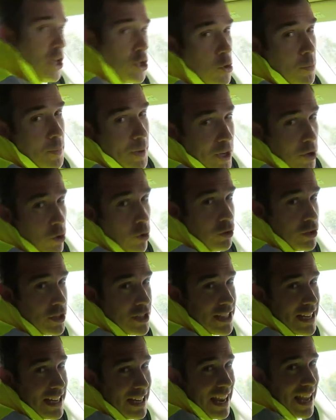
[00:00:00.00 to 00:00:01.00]
So we've been called to
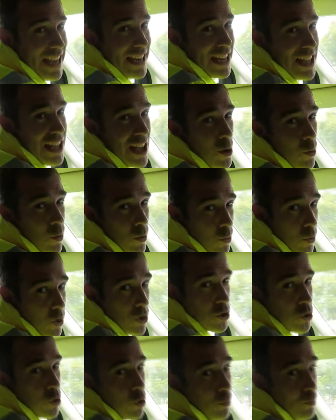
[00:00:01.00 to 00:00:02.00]
see a lady with
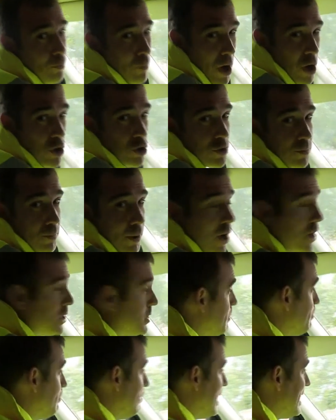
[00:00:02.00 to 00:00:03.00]
what's called
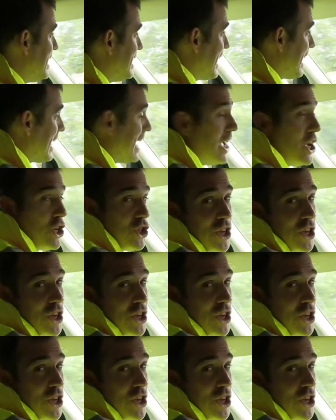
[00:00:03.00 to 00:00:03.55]
postpartum bleeding.